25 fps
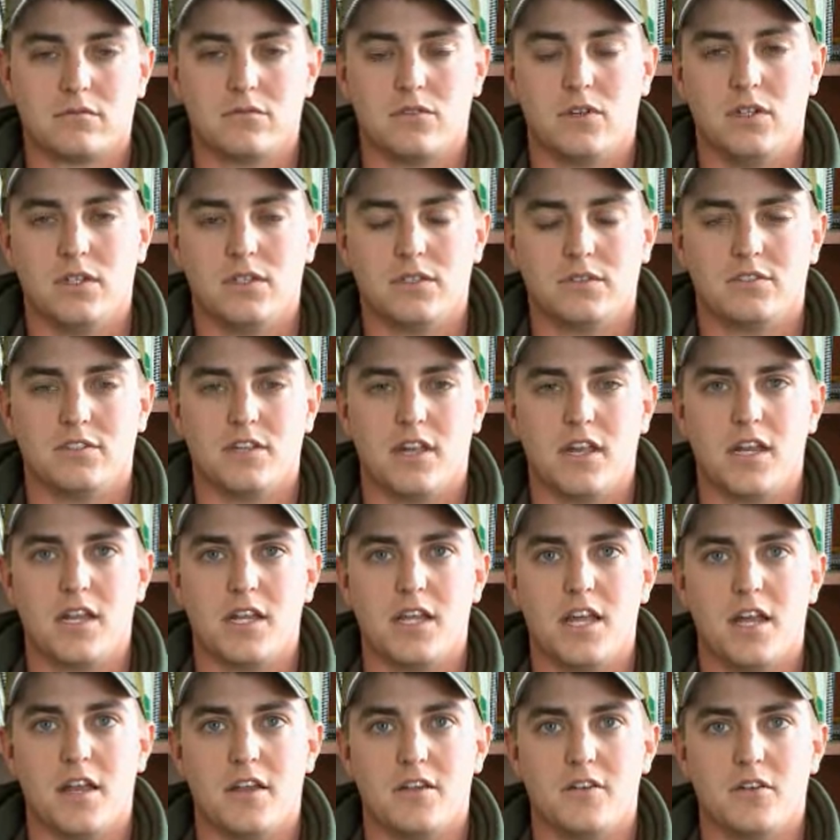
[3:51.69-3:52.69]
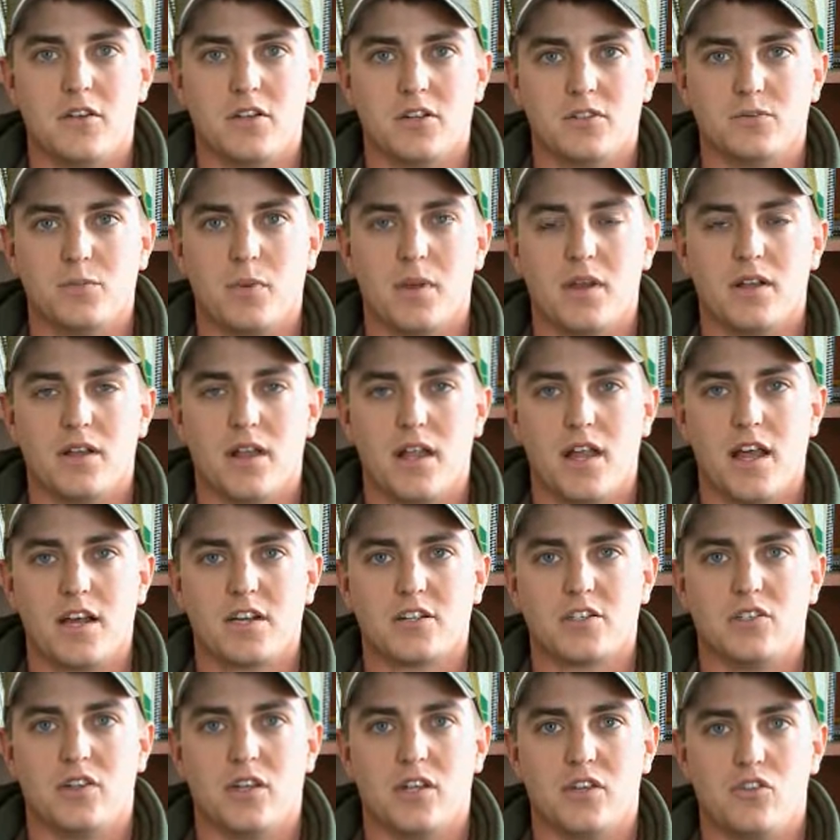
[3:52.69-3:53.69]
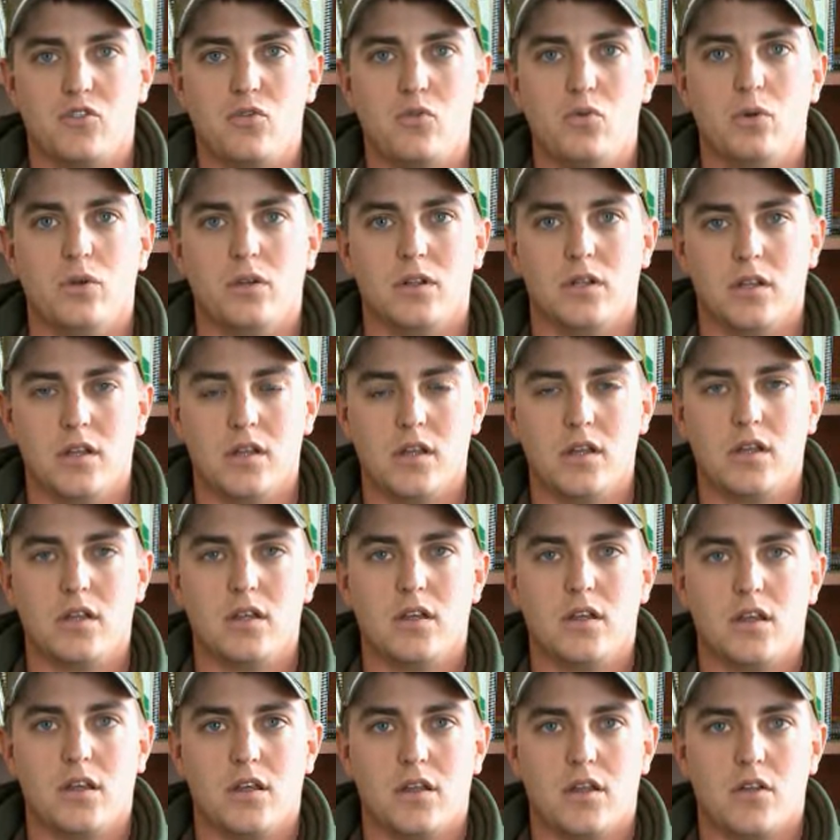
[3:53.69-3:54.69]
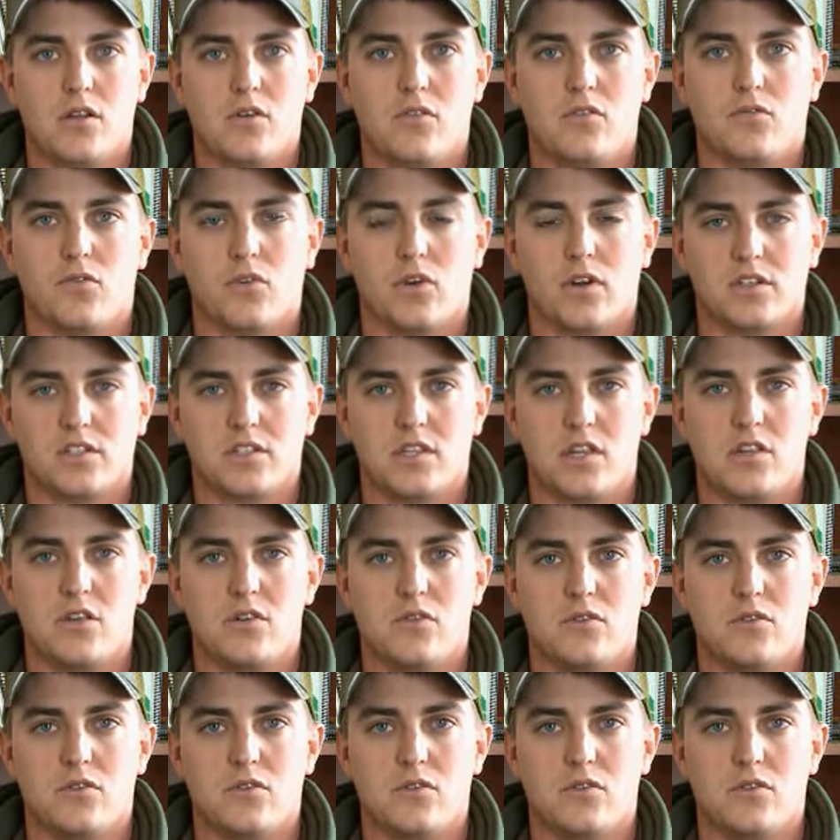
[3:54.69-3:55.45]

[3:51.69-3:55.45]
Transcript: I'll say it again, it's been an excellent tool for us to